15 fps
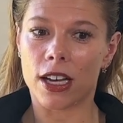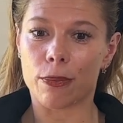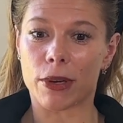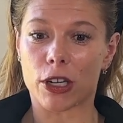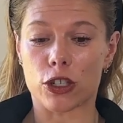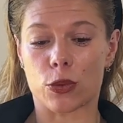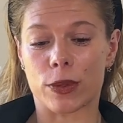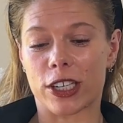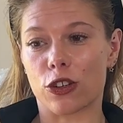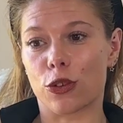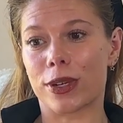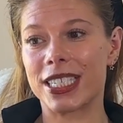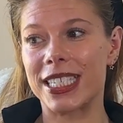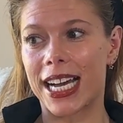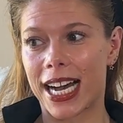because we can
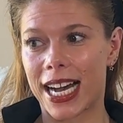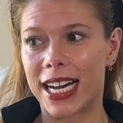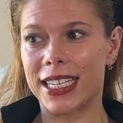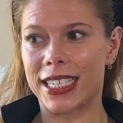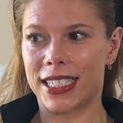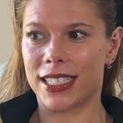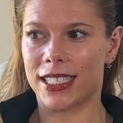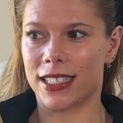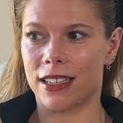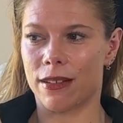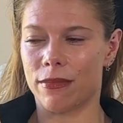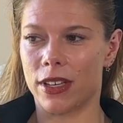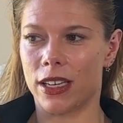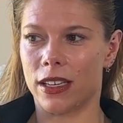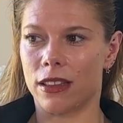always add into
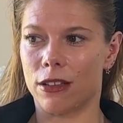something.